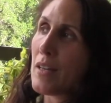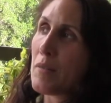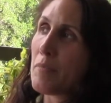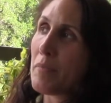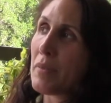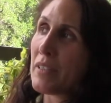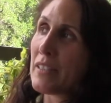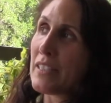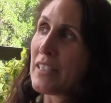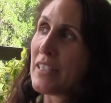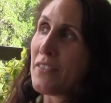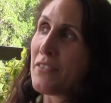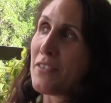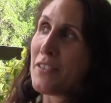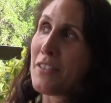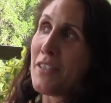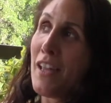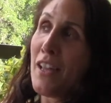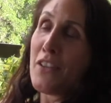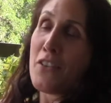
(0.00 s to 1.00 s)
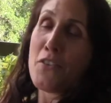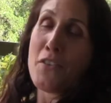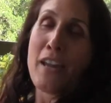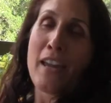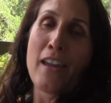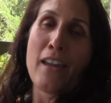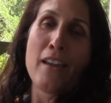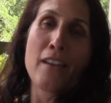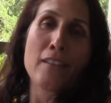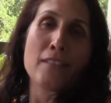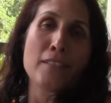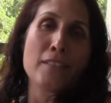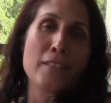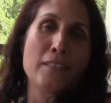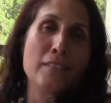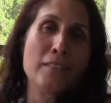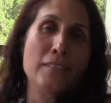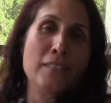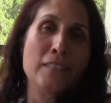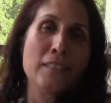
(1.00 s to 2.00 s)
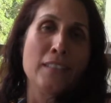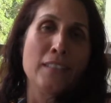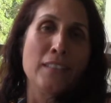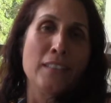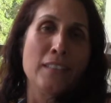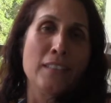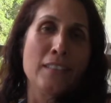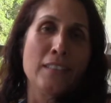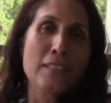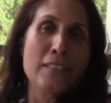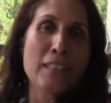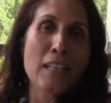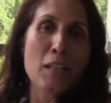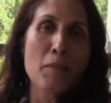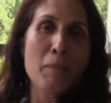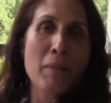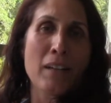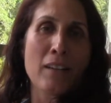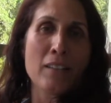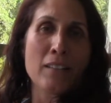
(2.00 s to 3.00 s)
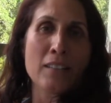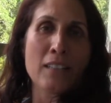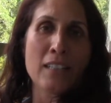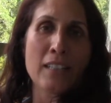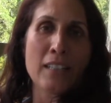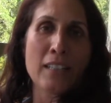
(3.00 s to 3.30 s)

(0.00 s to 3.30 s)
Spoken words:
beliefs, you can't, it's not about